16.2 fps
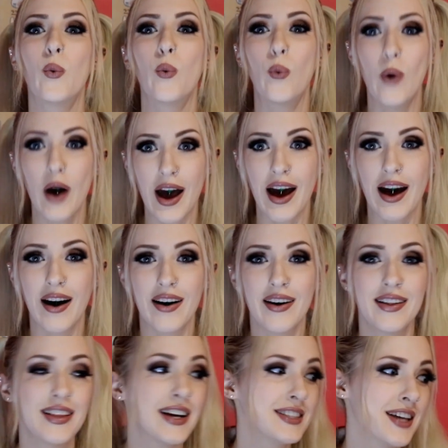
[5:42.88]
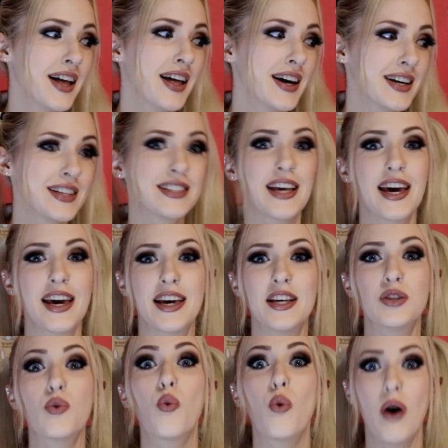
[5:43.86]
Wow. That's all I can say
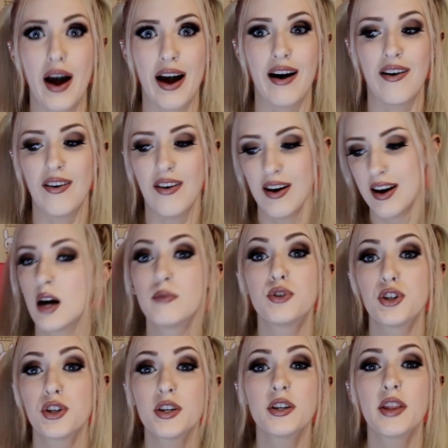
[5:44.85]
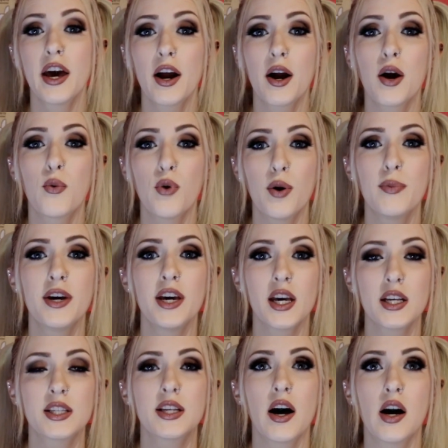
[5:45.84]
is wow. I'm sure there will
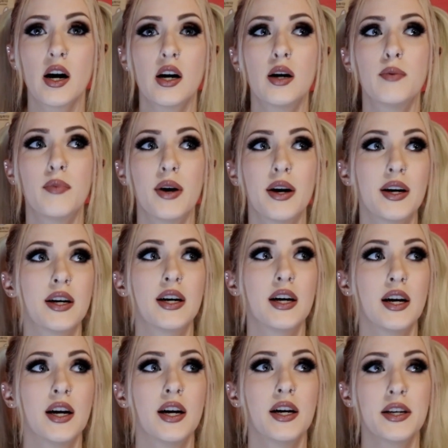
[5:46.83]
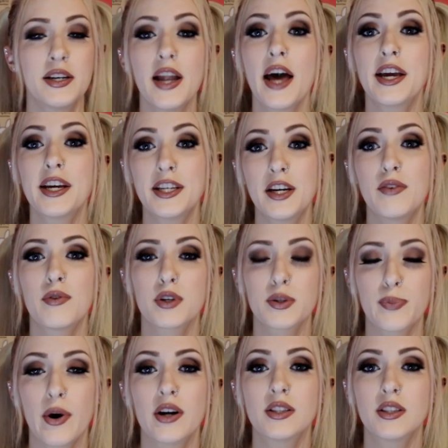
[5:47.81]
be some negative
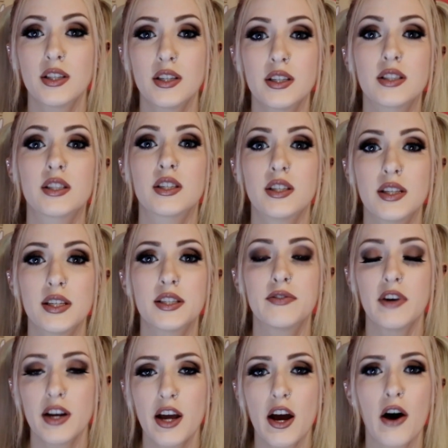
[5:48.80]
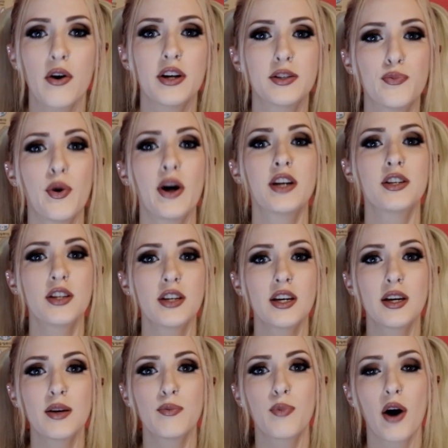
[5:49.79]
responses to this video,
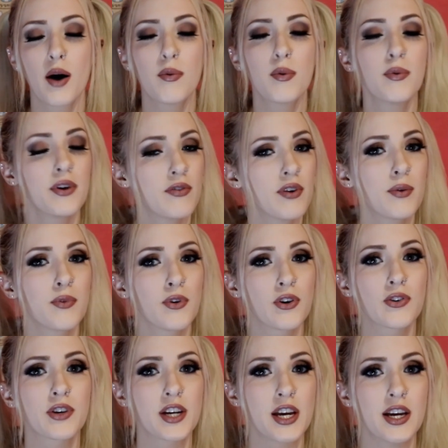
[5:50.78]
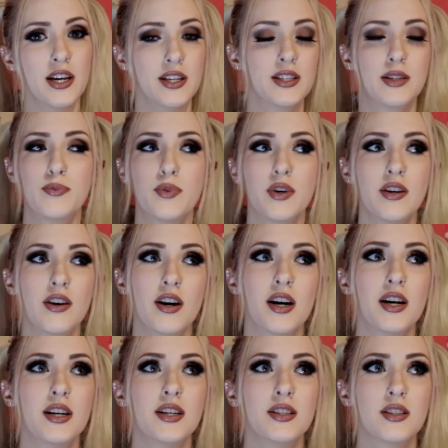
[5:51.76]
especially probably from Koreans,
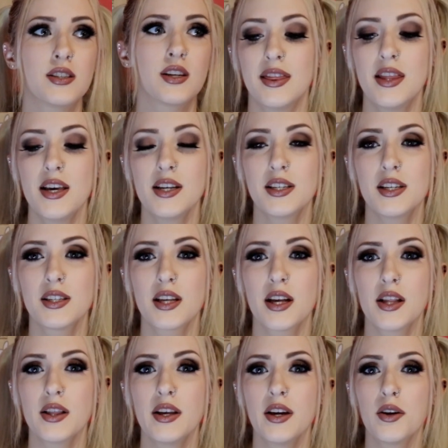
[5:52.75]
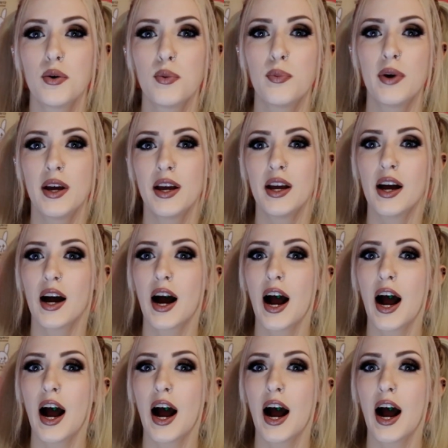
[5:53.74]
because this is a little bit